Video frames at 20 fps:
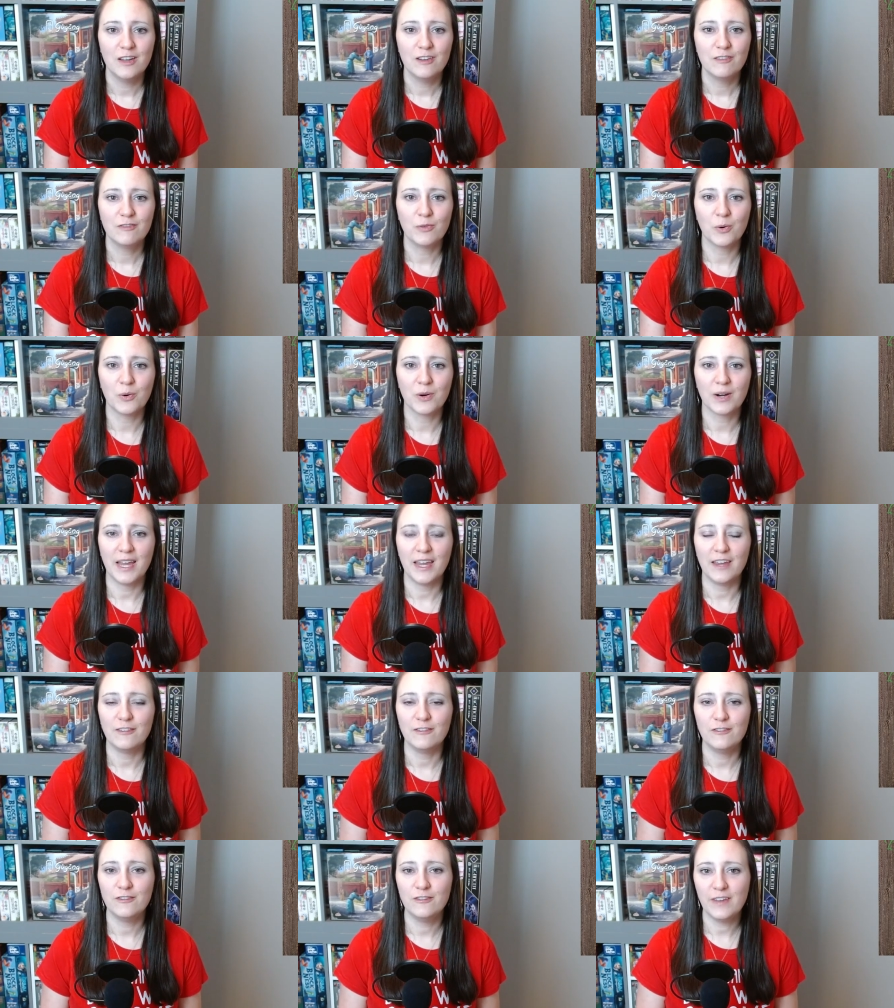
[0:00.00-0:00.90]
for a
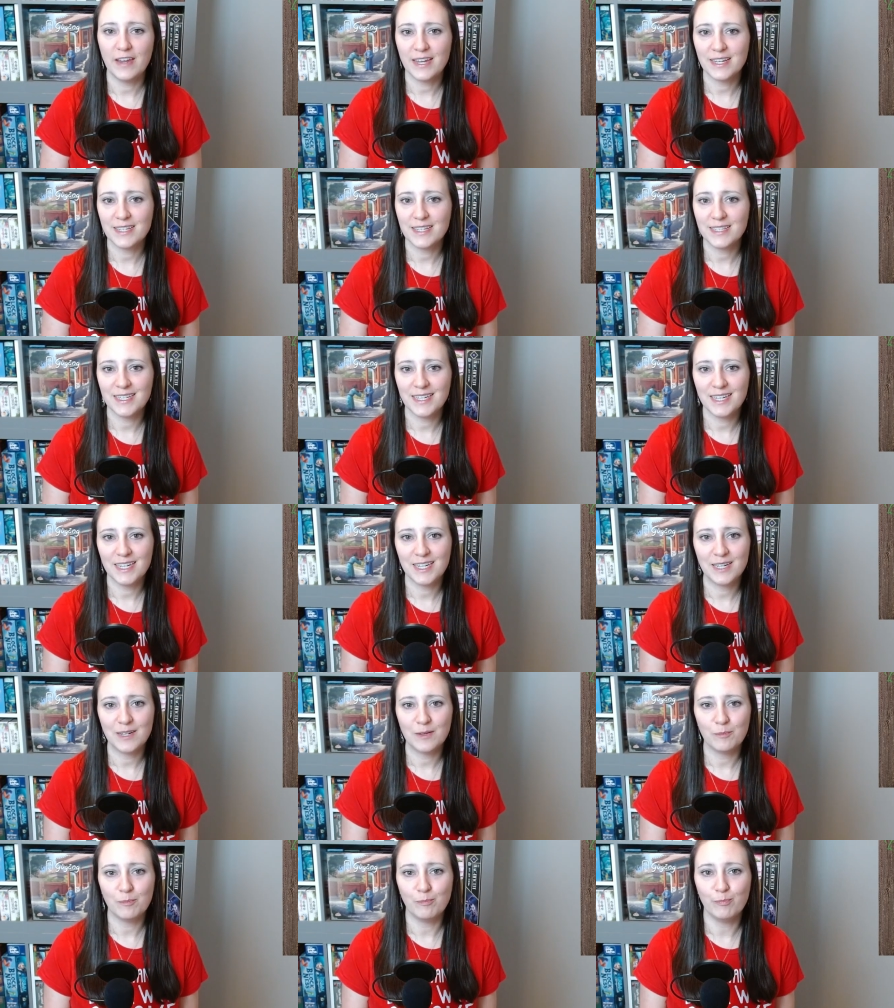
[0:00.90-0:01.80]

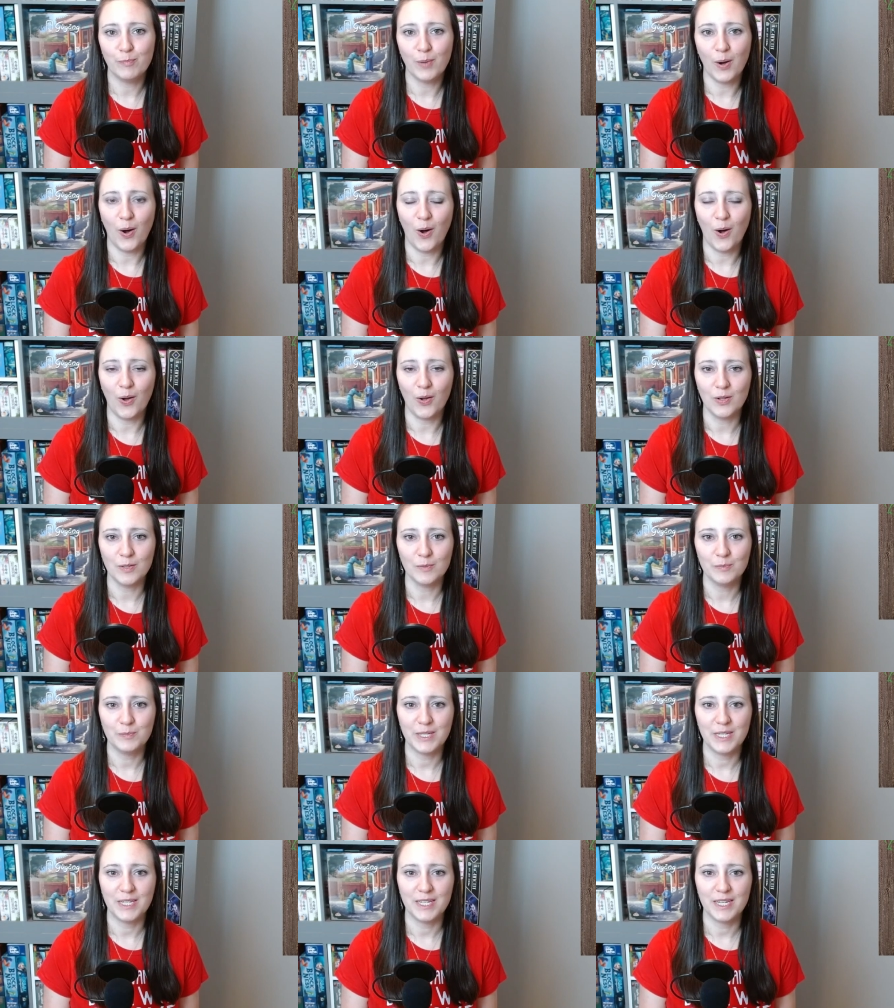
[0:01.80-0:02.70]
fancy ball
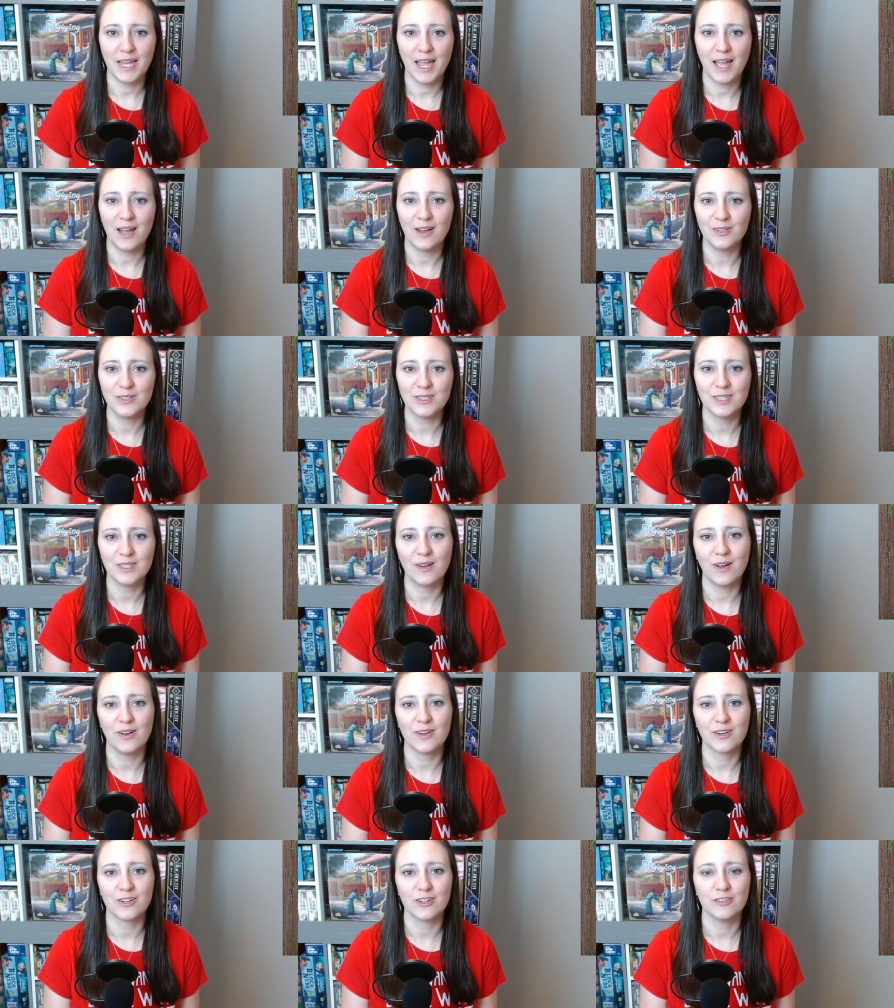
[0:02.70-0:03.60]
being held in
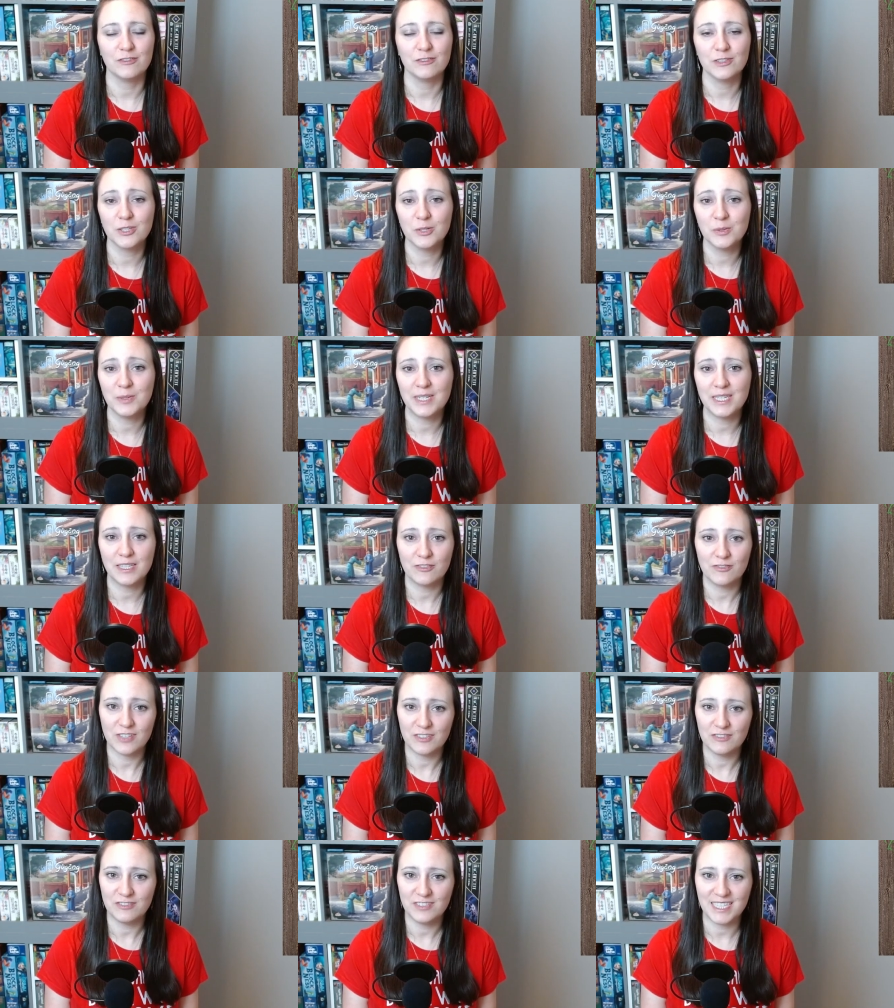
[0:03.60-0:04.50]
honor of Louis
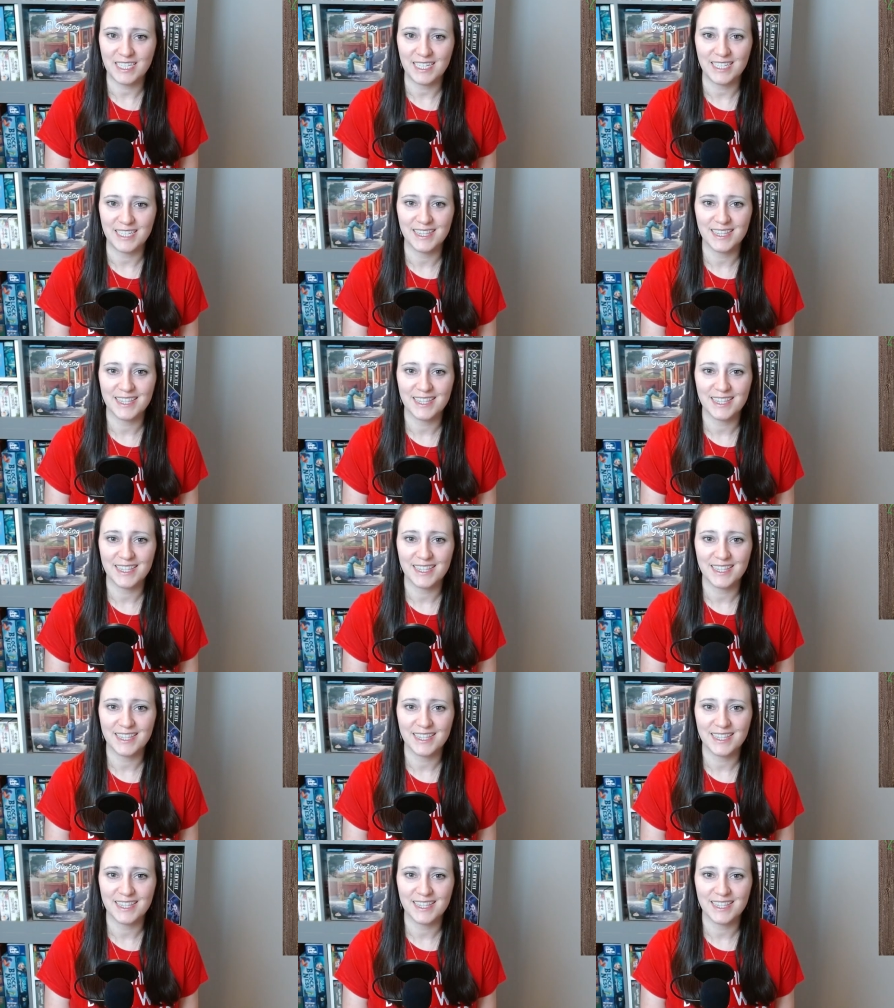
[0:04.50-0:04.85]
XV.